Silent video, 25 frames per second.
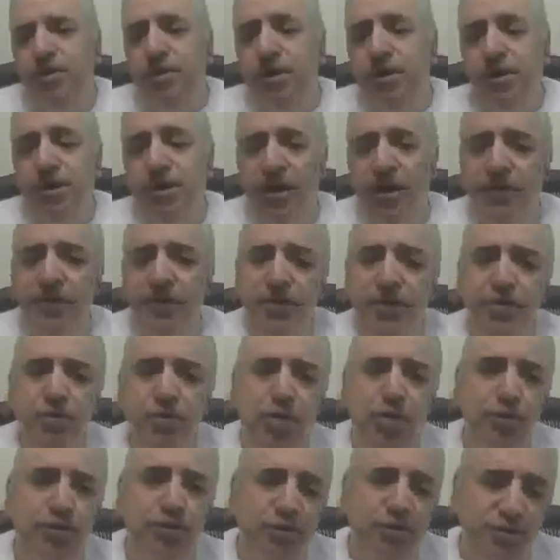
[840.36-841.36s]
content
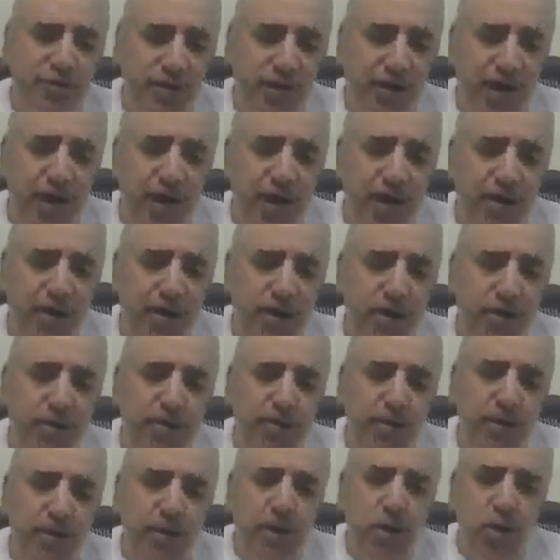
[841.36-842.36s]
of a file
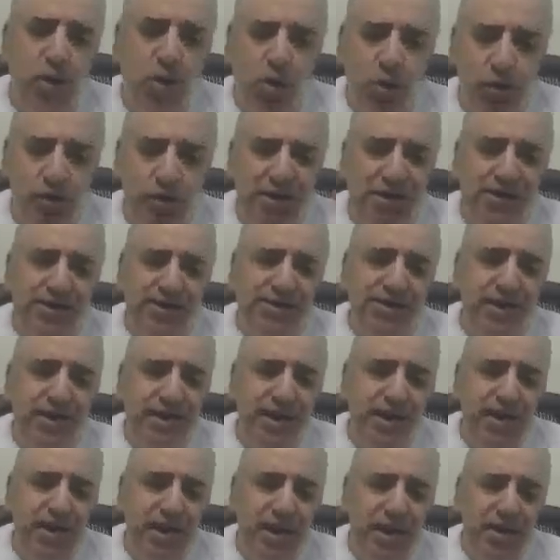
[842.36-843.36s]
on a
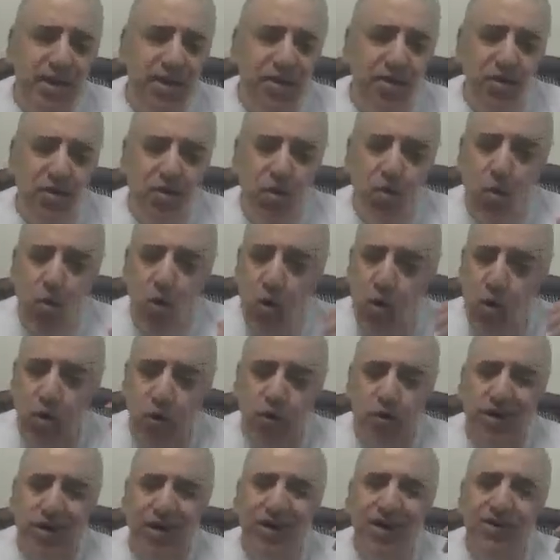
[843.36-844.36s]
screen, or you
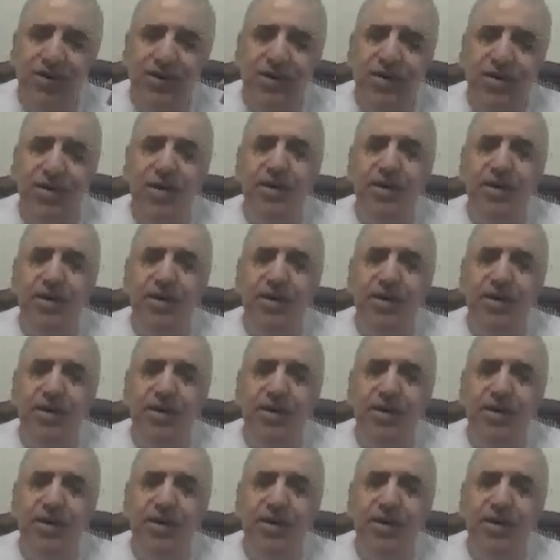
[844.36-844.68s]
can